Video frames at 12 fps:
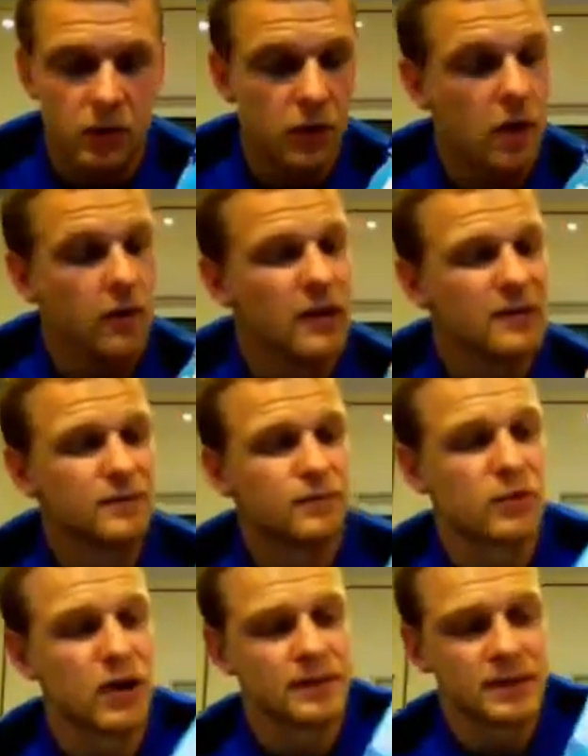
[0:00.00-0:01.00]
although
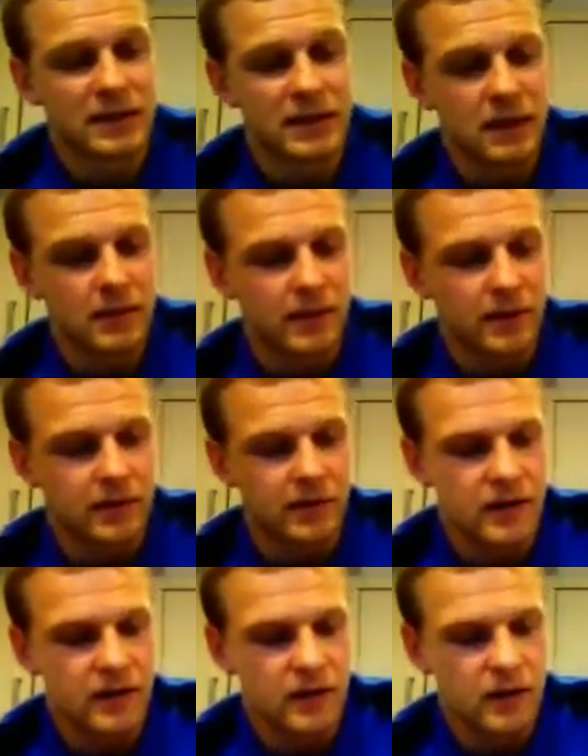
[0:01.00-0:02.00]
that's perhaps a little bit
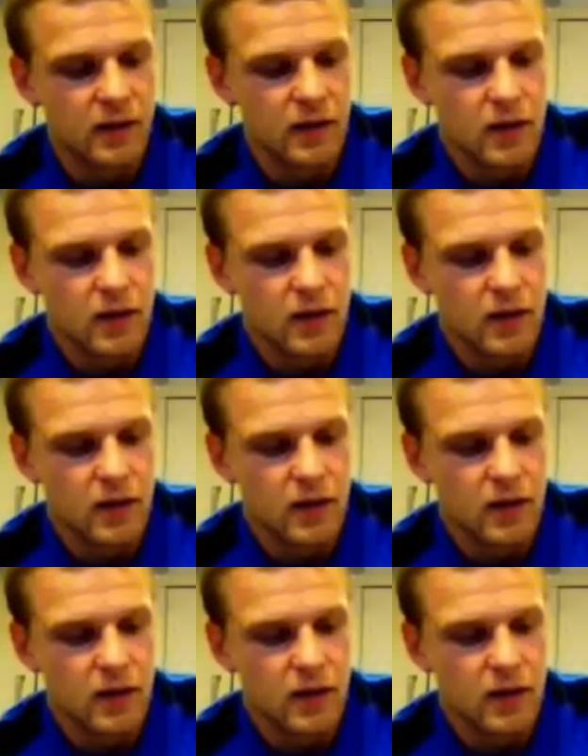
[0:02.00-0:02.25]
thin.